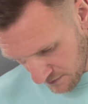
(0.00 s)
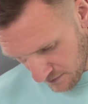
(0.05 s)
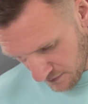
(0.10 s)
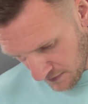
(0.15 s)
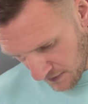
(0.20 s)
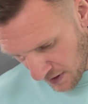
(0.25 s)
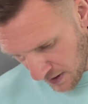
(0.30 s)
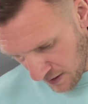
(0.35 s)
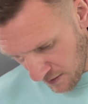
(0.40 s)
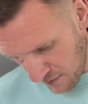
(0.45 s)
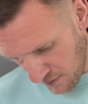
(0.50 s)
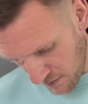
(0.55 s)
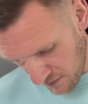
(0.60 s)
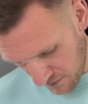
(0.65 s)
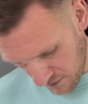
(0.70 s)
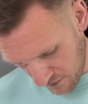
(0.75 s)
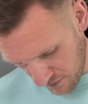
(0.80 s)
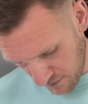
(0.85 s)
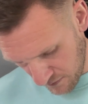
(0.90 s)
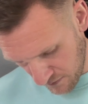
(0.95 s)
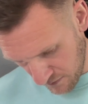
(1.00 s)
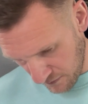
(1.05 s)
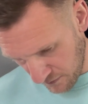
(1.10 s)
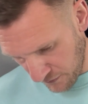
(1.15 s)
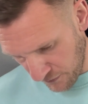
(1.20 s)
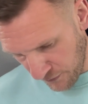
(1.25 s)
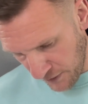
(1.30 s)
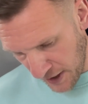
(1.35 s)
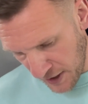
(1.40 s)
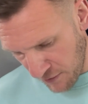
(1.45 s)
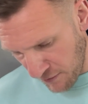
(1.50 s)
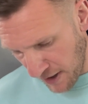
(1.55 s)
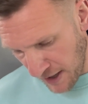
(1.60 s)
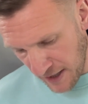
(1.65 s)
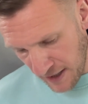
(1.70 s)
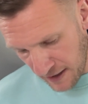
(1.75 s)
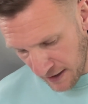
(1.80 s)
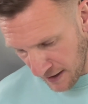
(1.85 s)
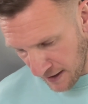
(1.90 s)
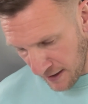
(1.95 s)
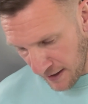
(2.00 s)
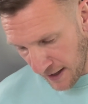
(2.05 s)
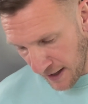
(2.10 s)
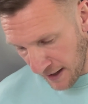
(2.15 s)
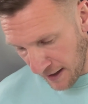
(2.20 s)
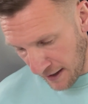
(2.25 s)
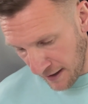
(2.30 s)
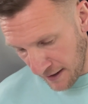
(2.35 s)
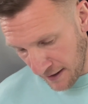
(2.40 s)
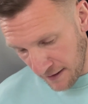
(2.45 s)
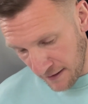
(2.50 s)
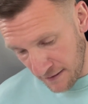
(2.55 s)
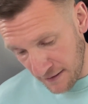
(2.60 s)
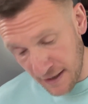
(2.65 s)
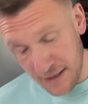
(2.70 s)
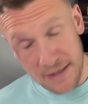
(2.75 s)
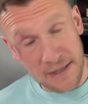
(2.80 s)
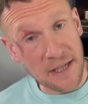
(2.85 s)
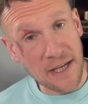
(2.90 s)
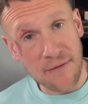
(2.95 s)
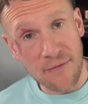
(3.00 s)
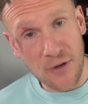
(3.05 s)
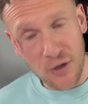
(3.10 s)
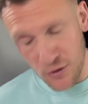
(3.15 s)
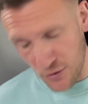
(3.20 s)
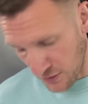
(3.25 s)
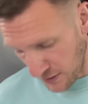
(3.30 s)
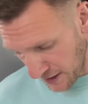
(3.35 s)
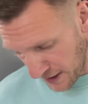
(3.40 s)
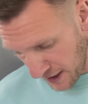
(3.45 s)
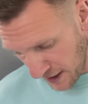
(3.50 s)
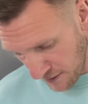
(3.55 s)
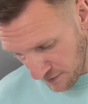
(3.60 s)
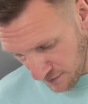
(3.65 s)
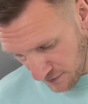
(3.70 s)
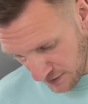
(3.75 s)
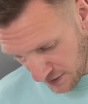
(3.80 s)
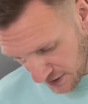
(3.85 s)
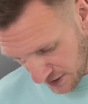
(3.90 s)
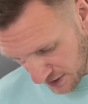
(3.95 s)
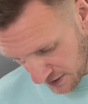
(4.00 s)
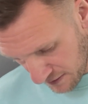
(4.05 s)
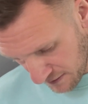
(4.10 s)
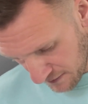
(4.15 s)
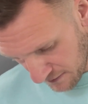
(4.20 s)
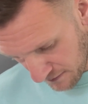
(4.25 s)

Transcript: No, Fragrant, Grantica hasn't even got the notes.